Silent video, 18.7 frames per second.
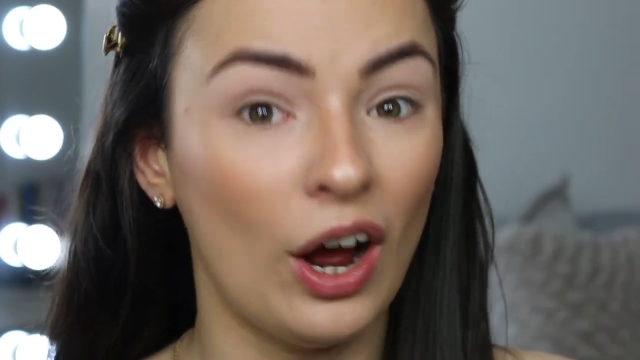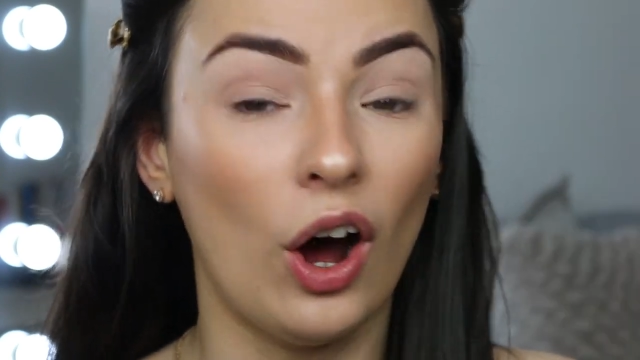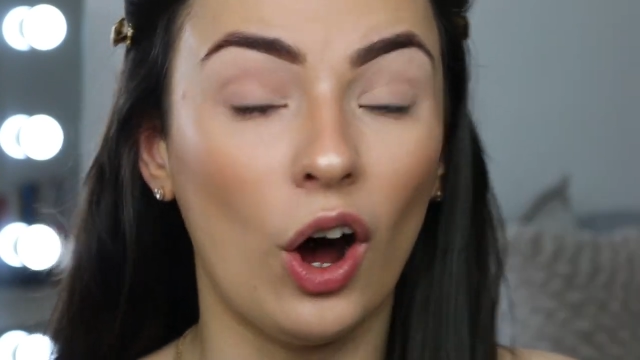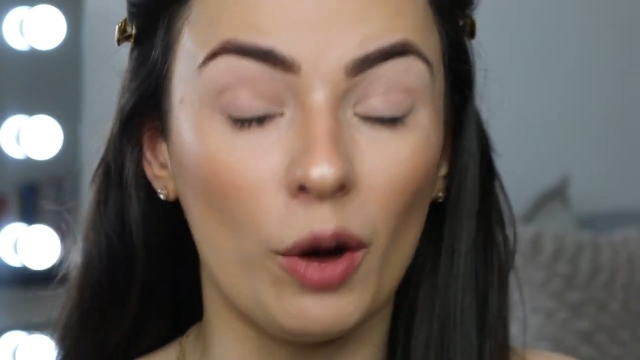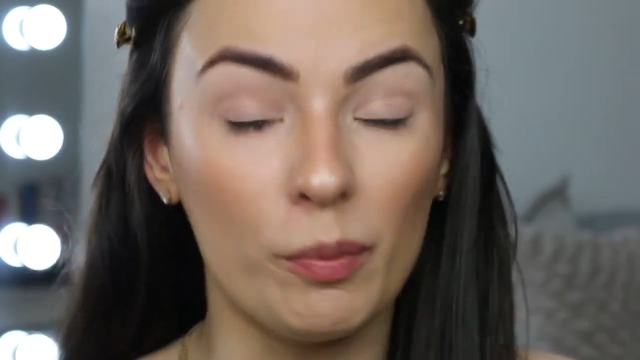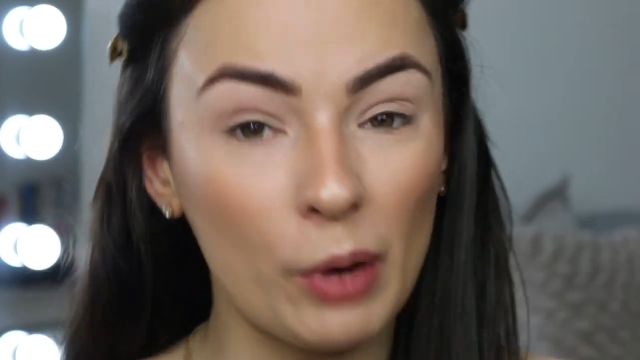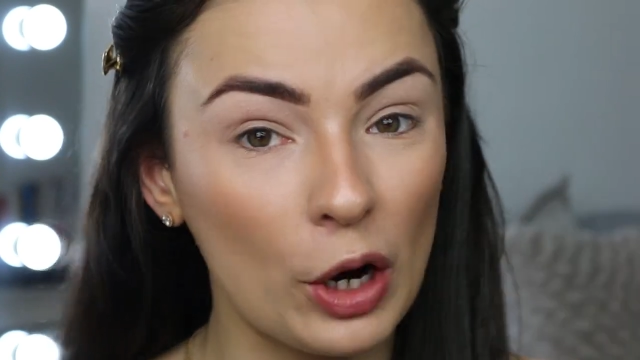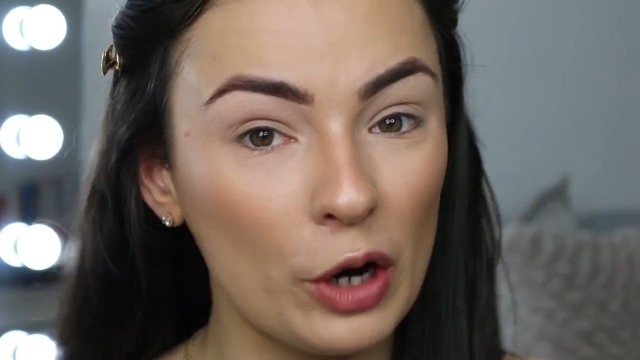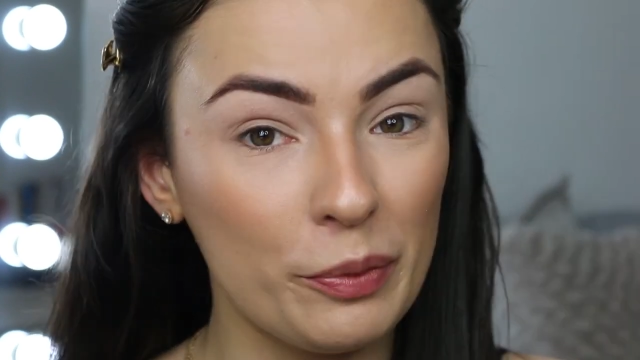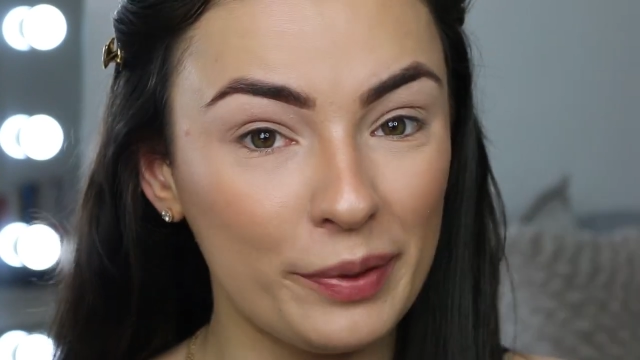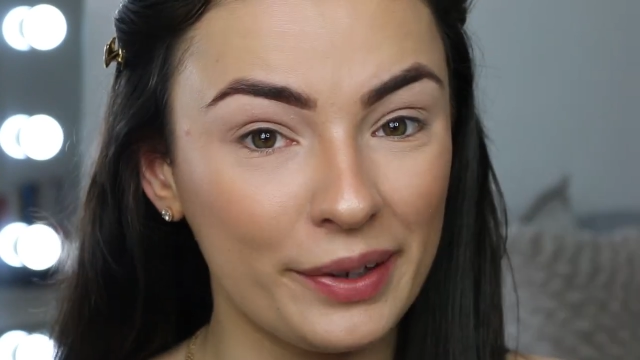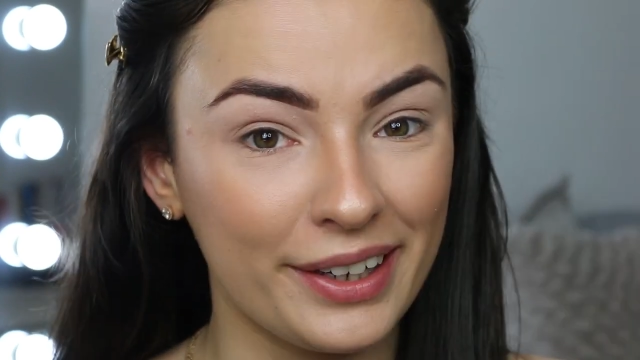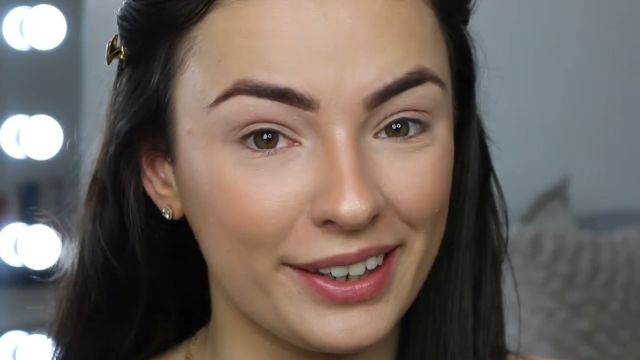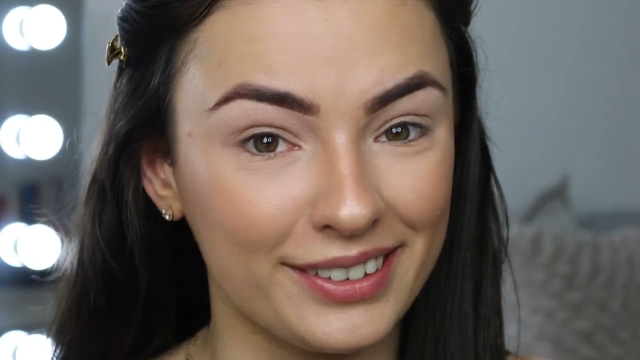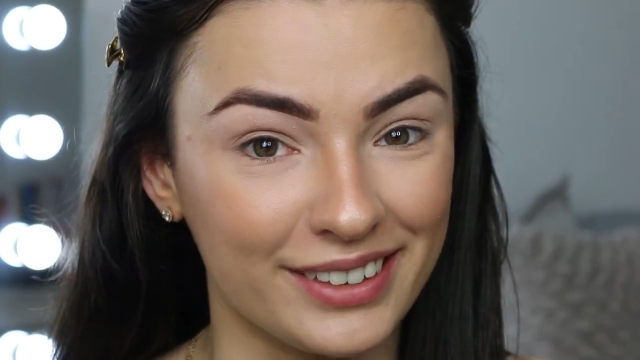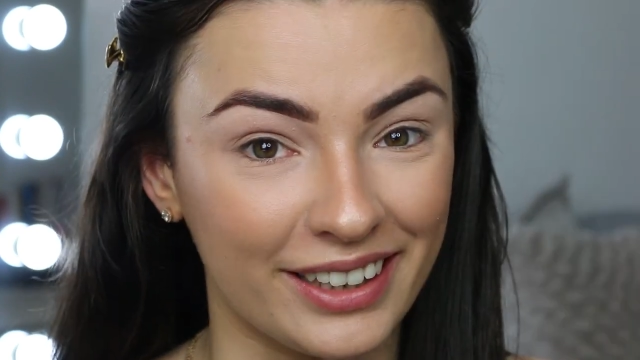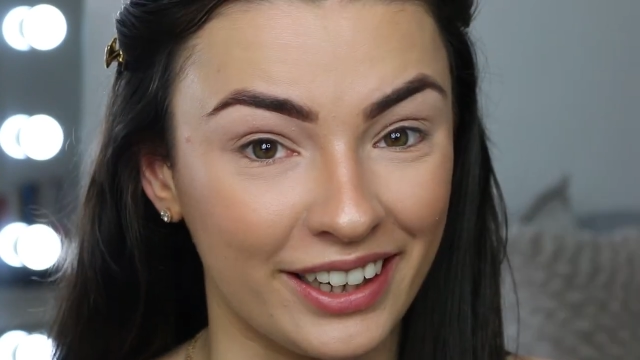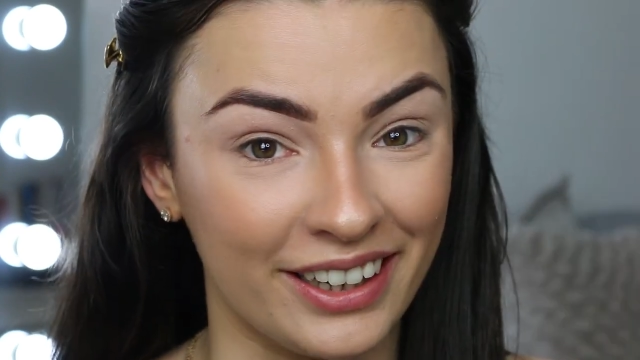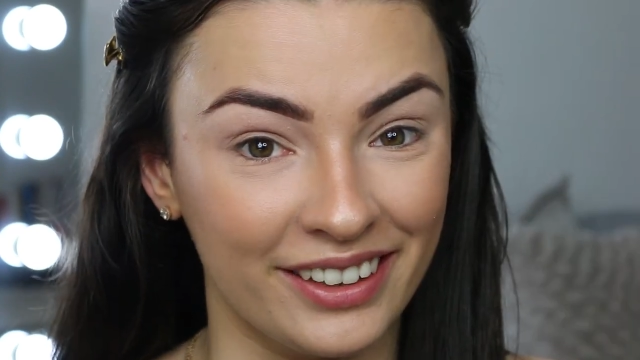I'm hoping
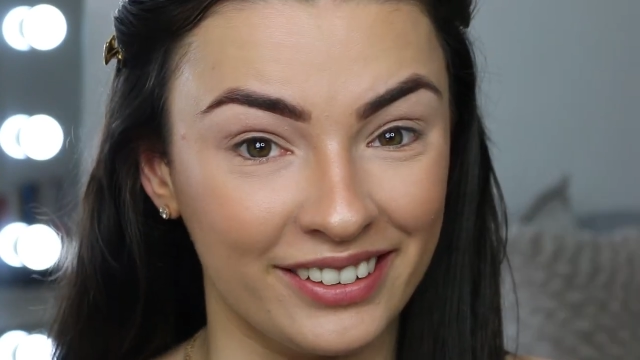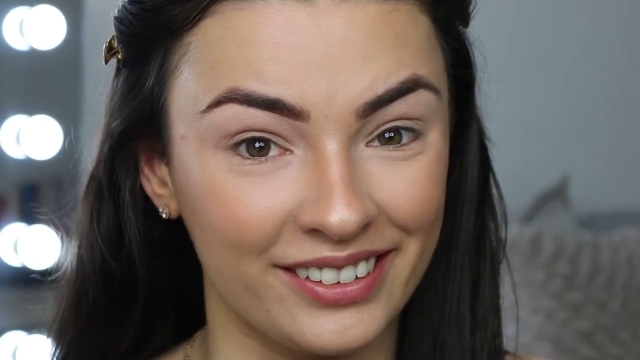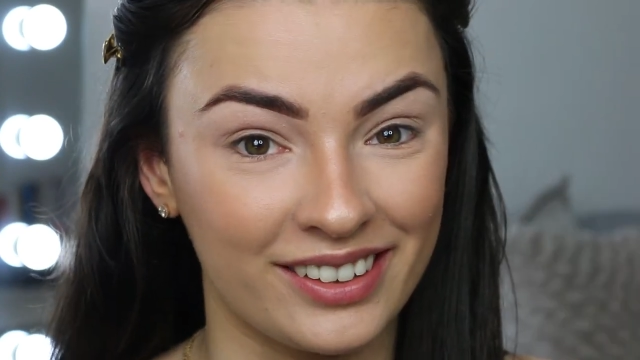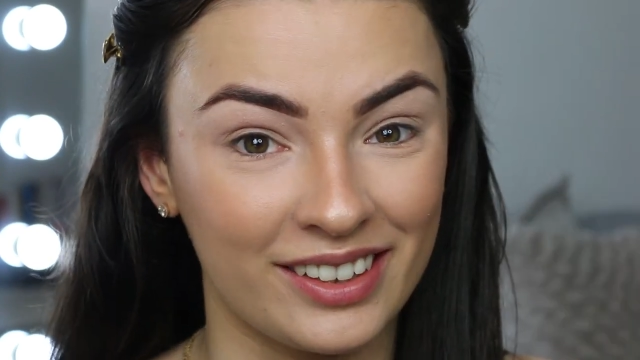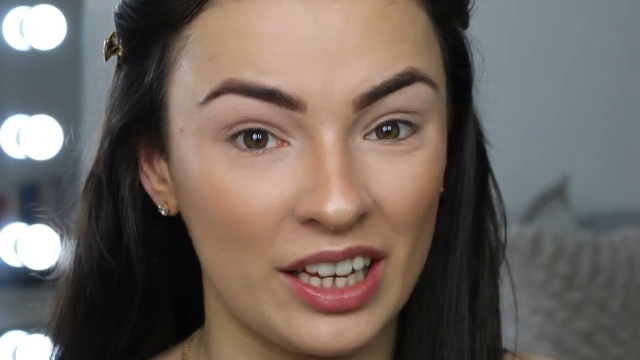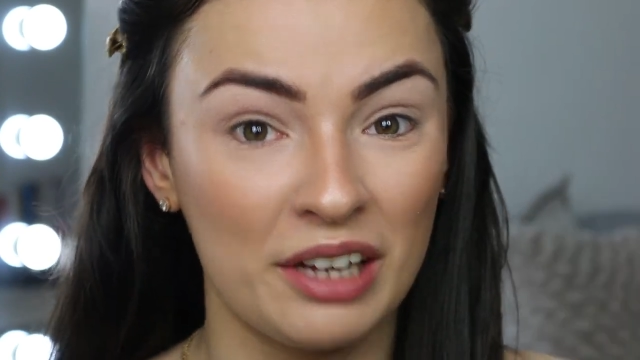it does.